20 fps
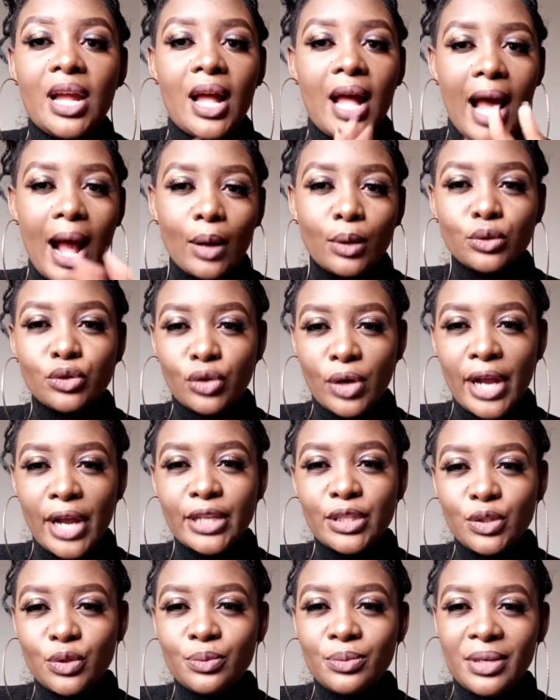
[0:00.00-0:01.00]
I will try
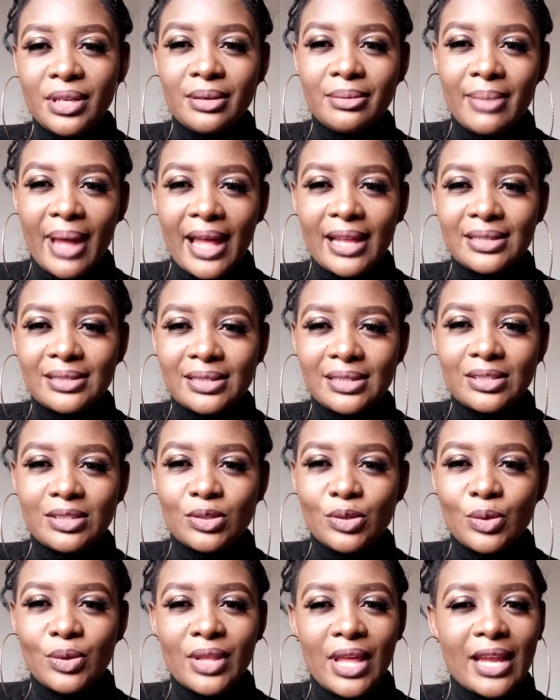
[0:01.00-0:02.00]
to minimize it
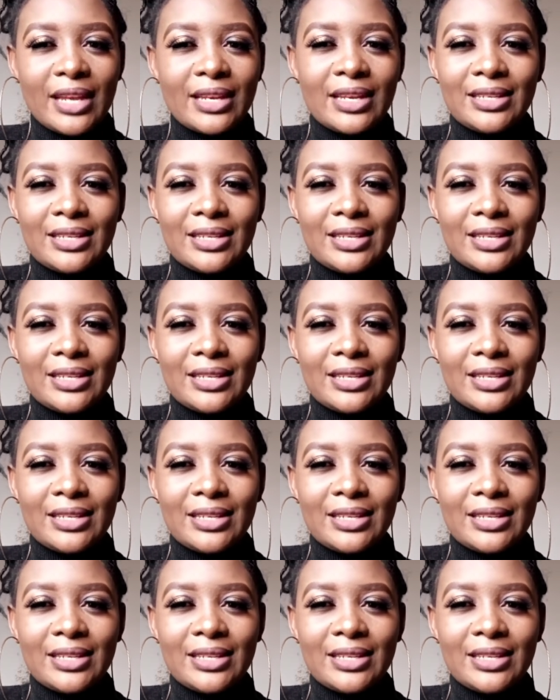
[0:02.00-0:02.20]
so that